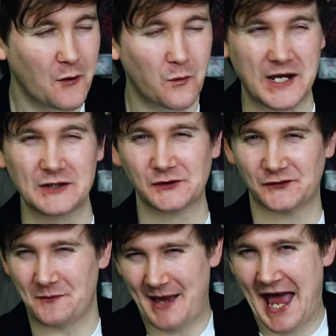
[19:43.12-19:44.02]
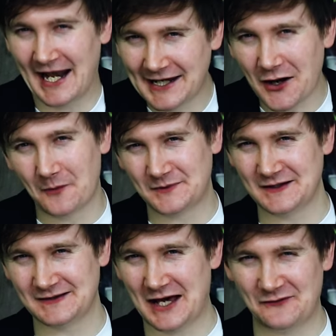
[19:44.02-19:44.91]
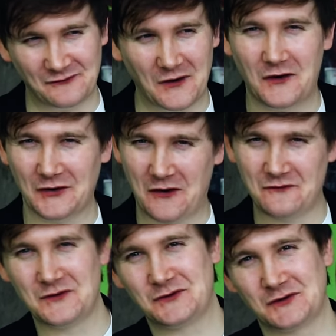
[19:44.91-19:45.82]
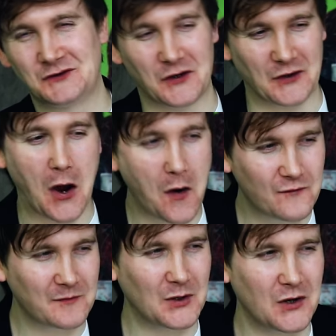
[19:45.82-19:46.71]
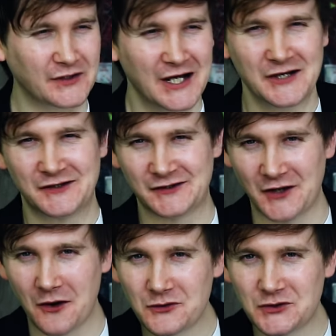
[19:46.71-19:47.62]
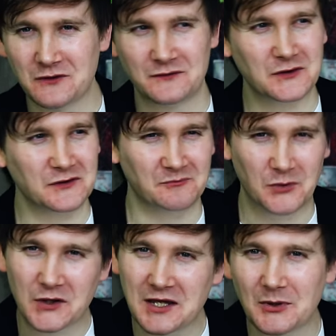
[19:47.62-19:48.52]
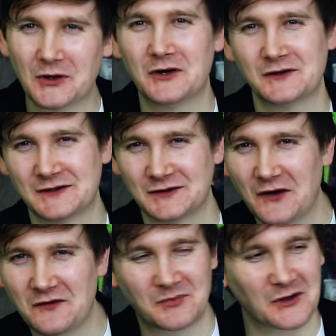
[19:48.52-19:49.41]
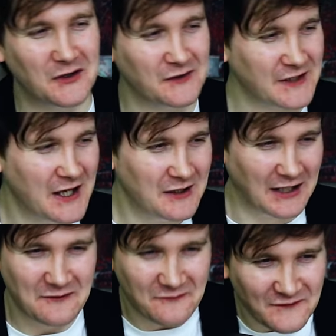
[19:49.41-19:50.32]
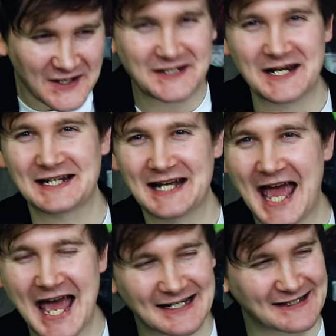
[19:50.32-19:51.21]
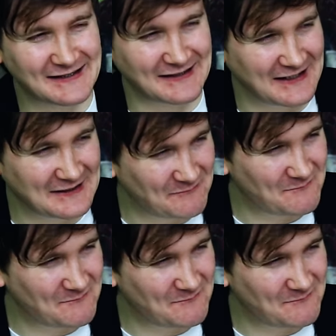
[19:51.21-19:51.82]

wheels from helicopters that had fallen off and just gone overboard, snow shovels, boogie boards, surfboards, like fishing nets, like